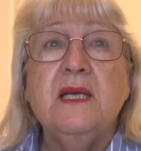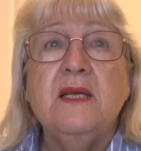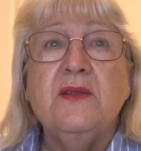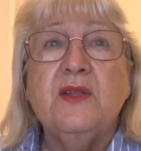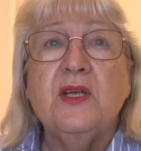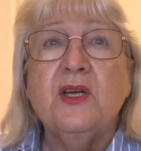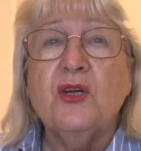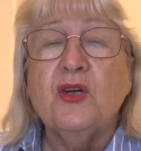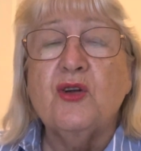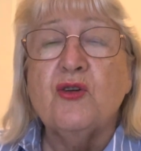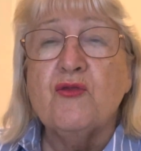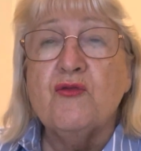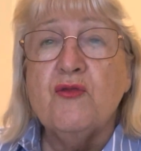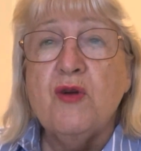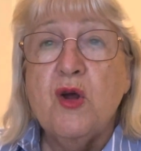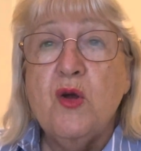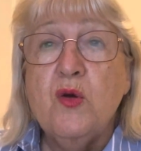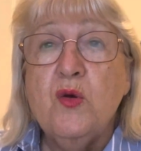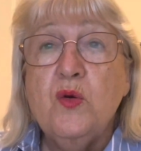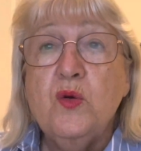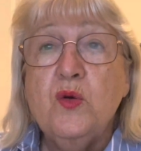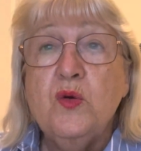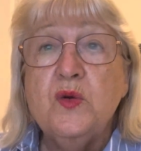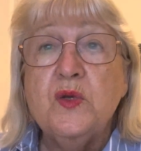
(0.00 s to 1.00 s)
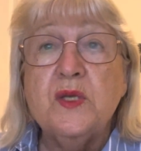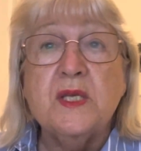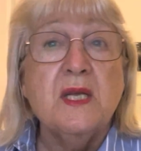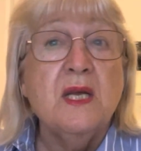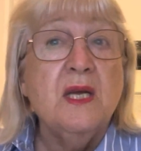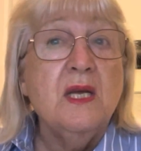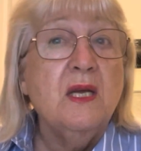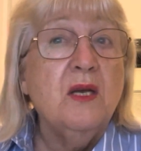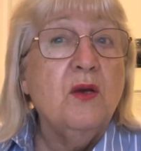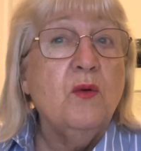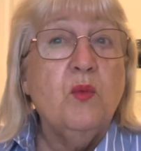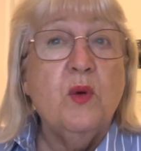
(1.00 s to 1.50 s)
that grows
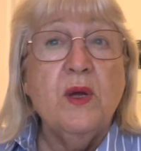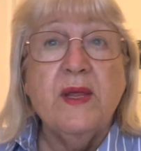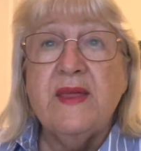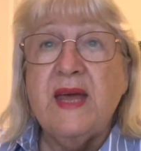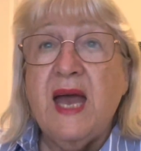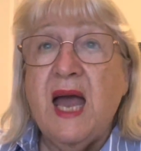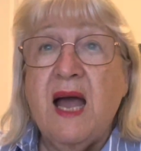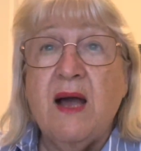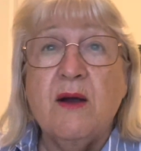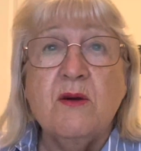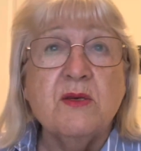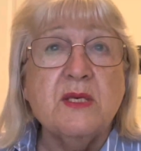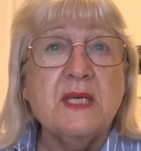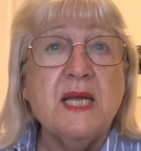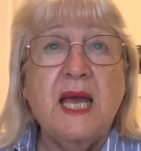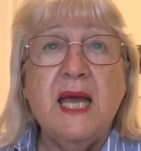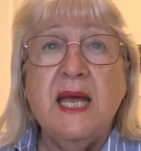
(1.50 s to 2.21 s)
without